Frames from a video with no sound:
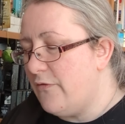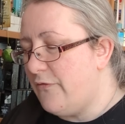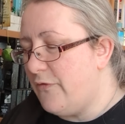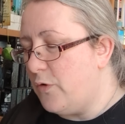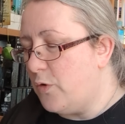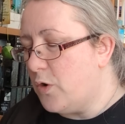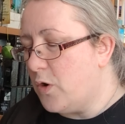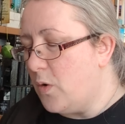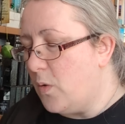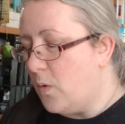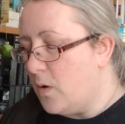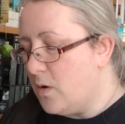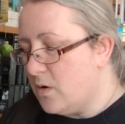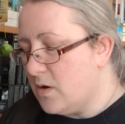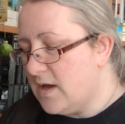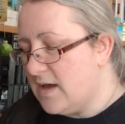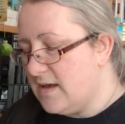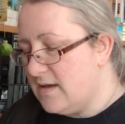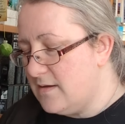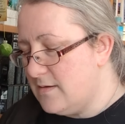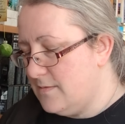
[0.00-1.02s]

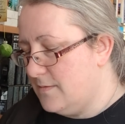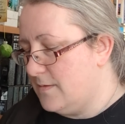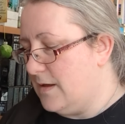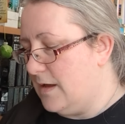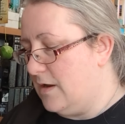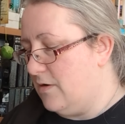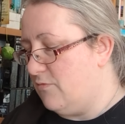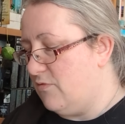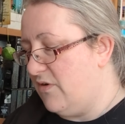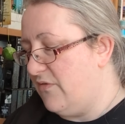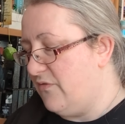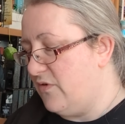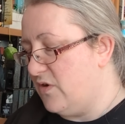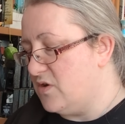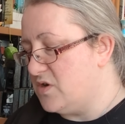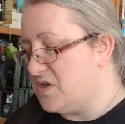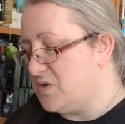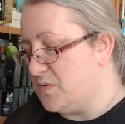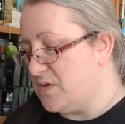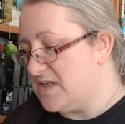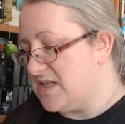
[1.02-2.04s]
Fukuoka and referred
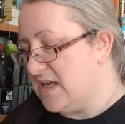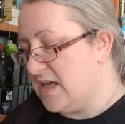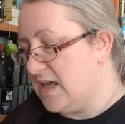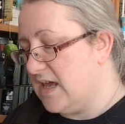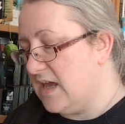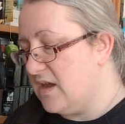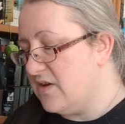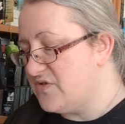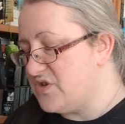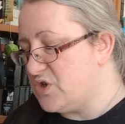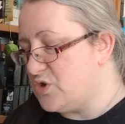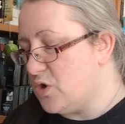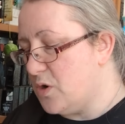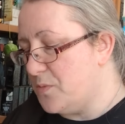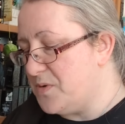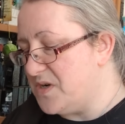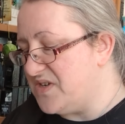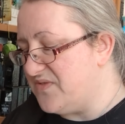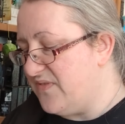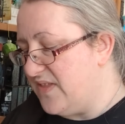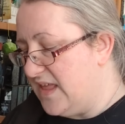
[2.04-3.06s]
to as the king of
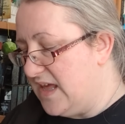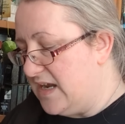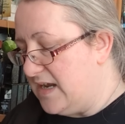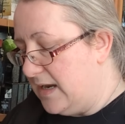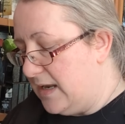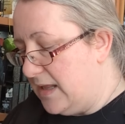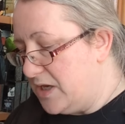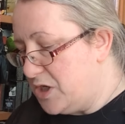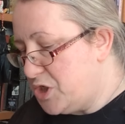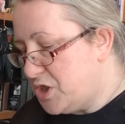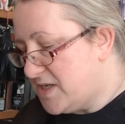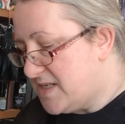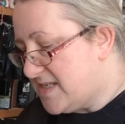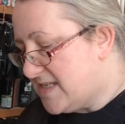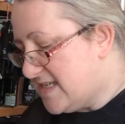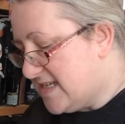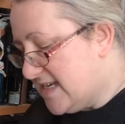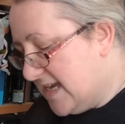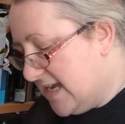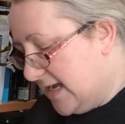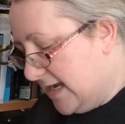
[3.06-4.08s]
strawberries for their delicious
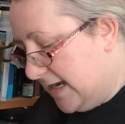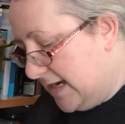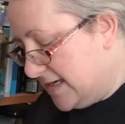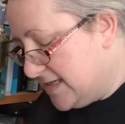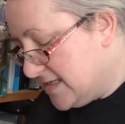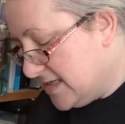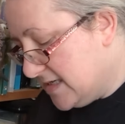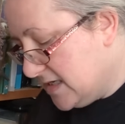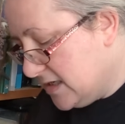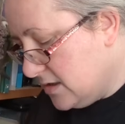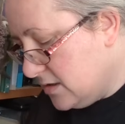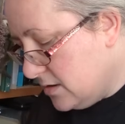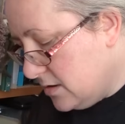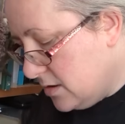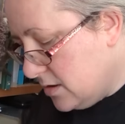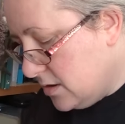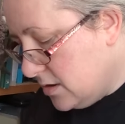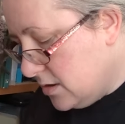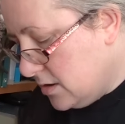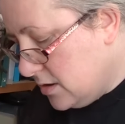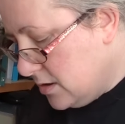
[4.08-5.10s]
taste.
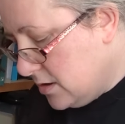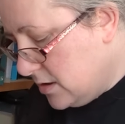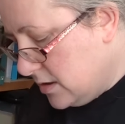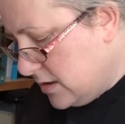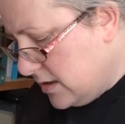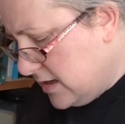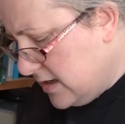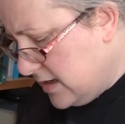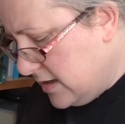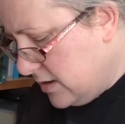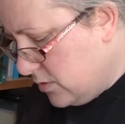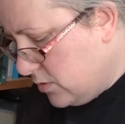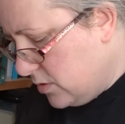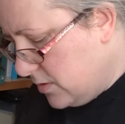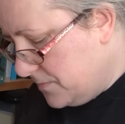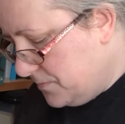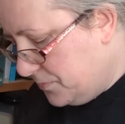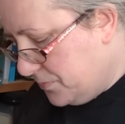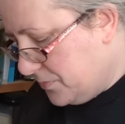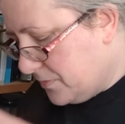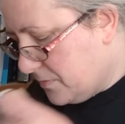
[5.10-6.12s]
Now,
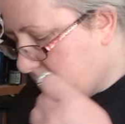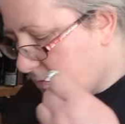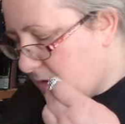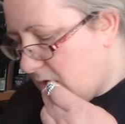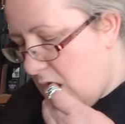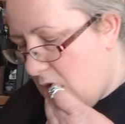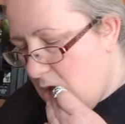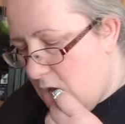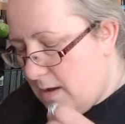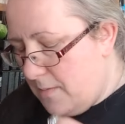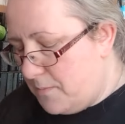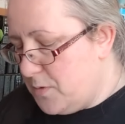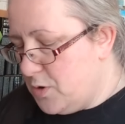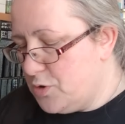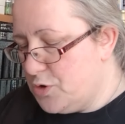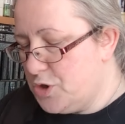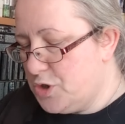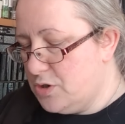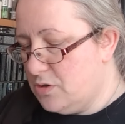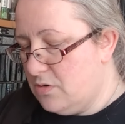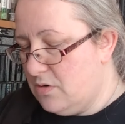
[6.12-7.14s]
I'm not
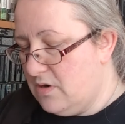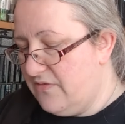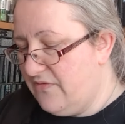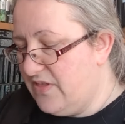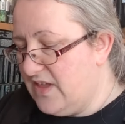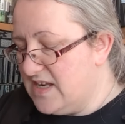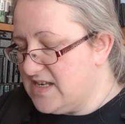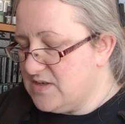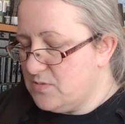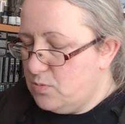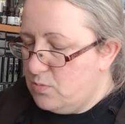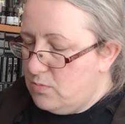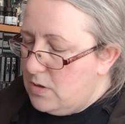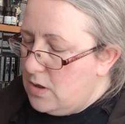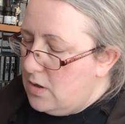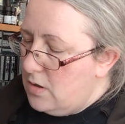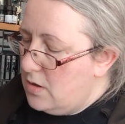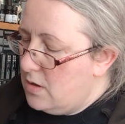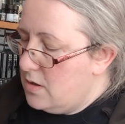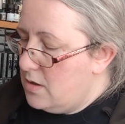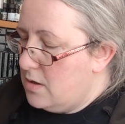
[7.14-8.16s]
sure if this
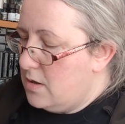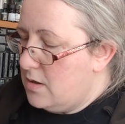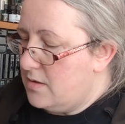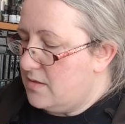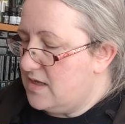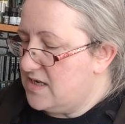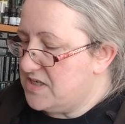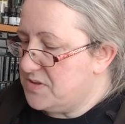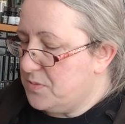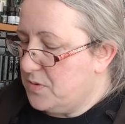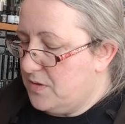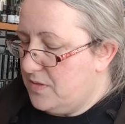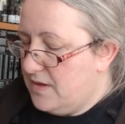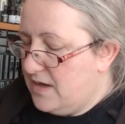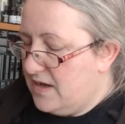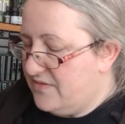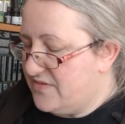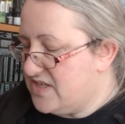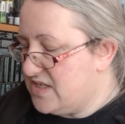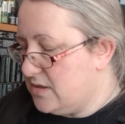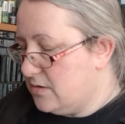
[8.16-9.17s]
this one that
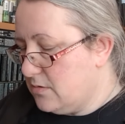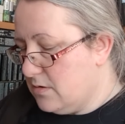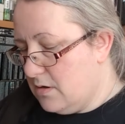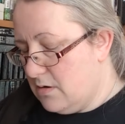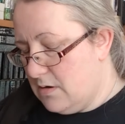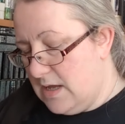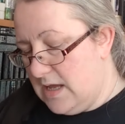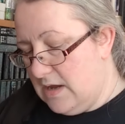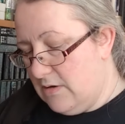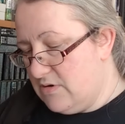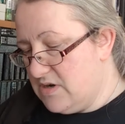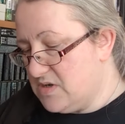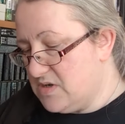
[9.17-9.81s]
I've still got here